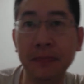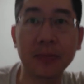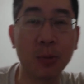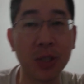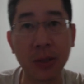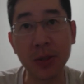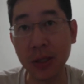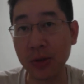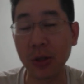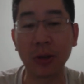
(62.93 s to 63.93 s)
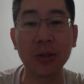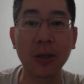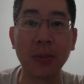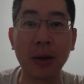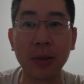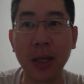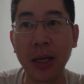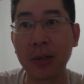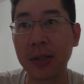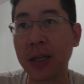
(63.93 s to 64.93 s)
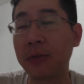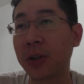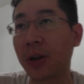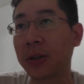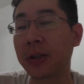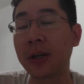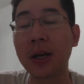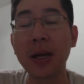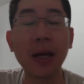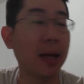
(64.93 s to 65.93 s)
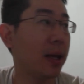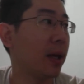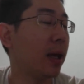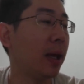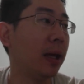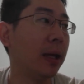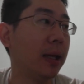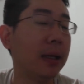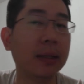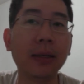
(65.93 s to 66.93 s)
which I'm still salty about, okay, because I never got her, and